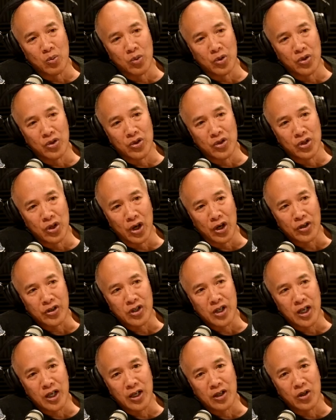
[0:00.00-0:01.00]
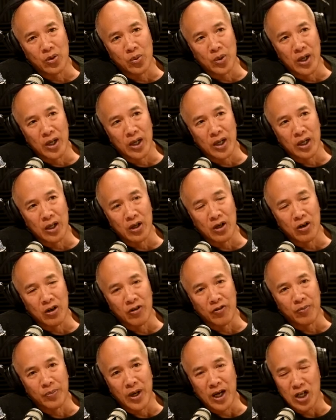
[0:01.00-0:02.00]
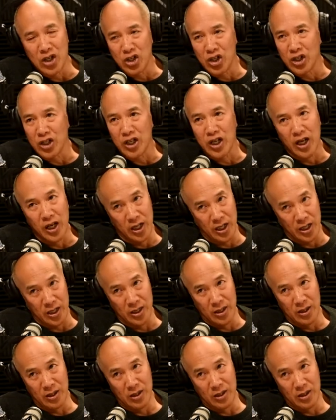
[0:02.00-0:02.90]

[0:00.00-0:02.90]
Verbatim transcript: would not get in the way of patient care.